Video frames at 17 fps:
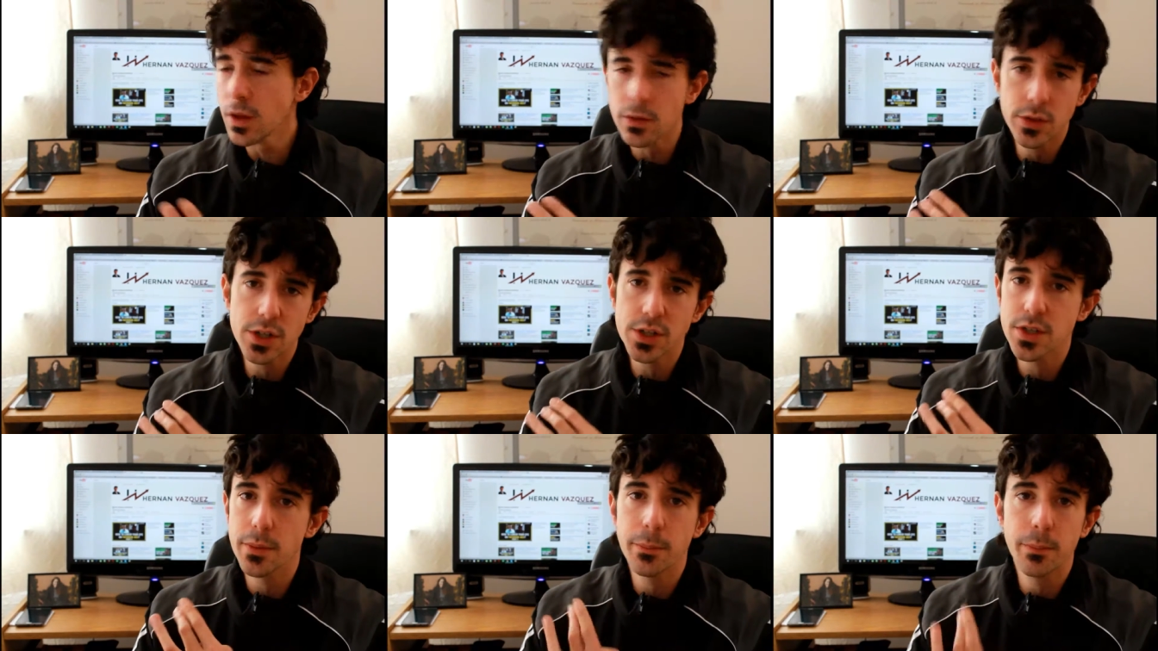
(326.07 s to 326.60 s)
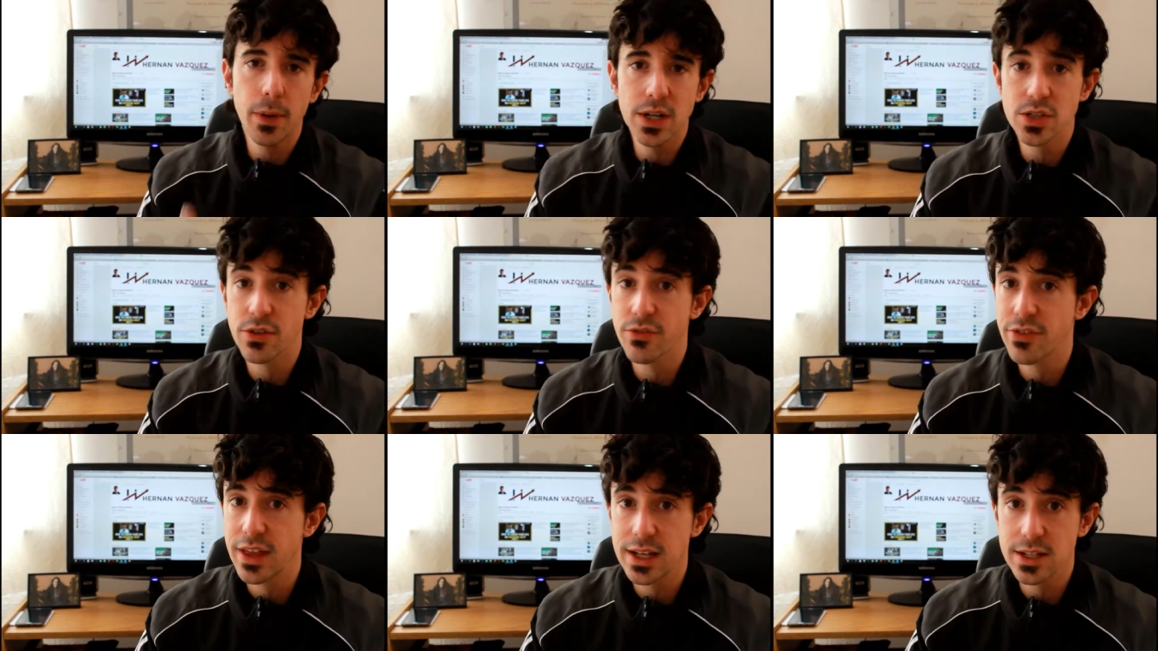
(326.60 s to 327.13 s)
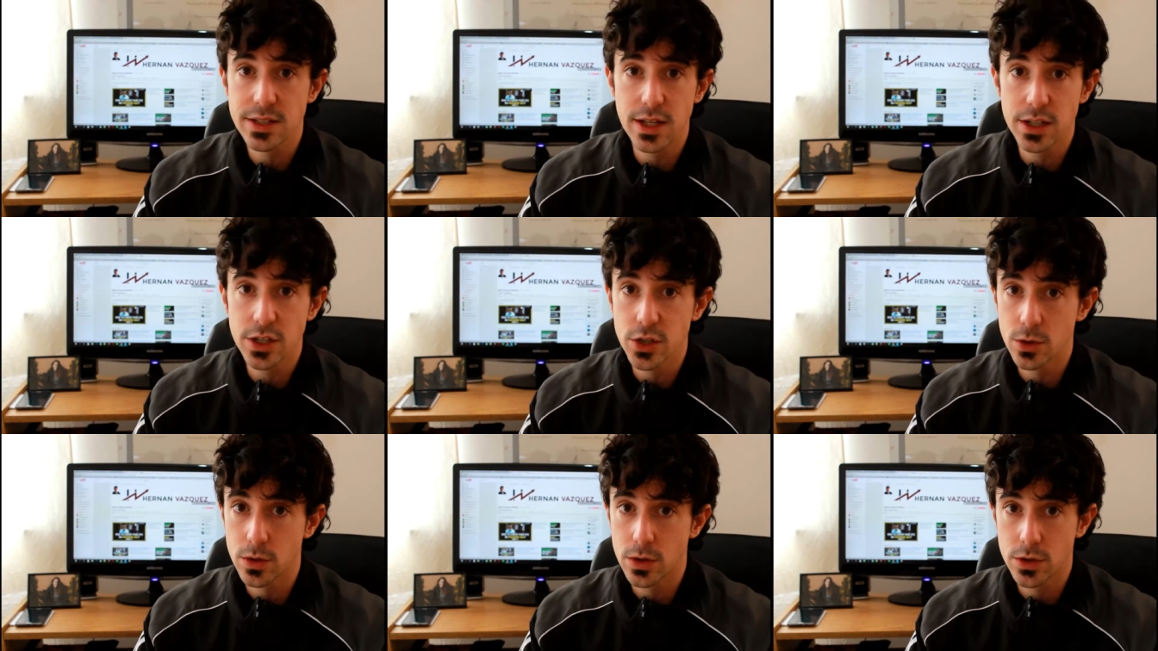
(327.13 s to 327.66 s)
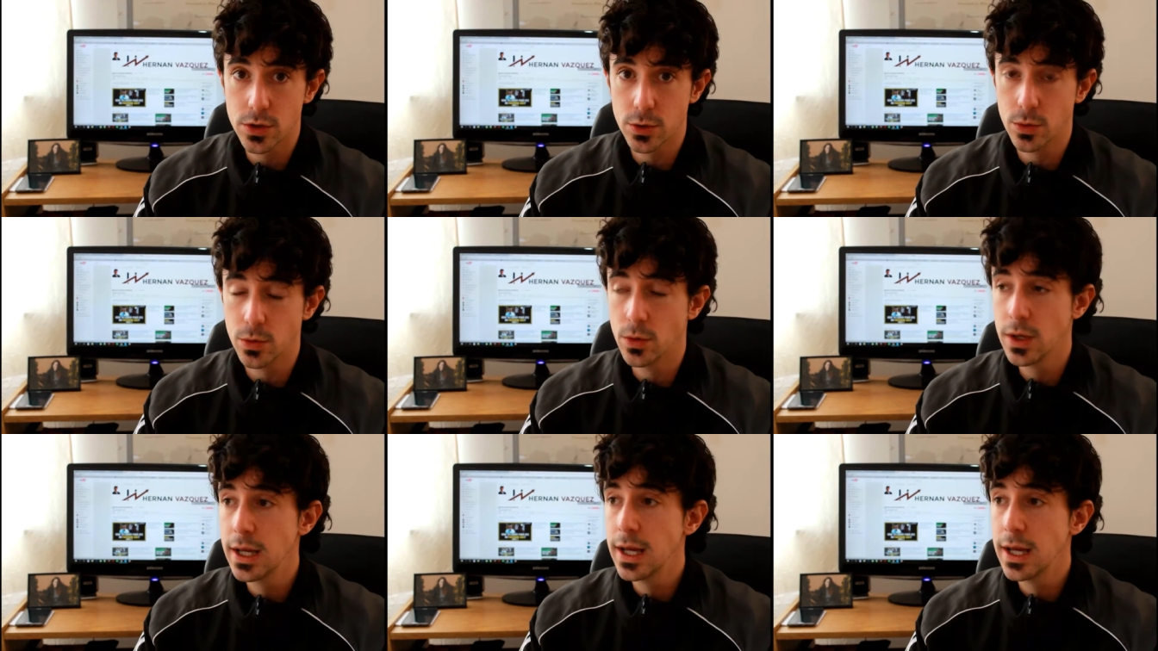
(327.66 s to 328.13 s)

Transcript: There's a bunch of things that you can do.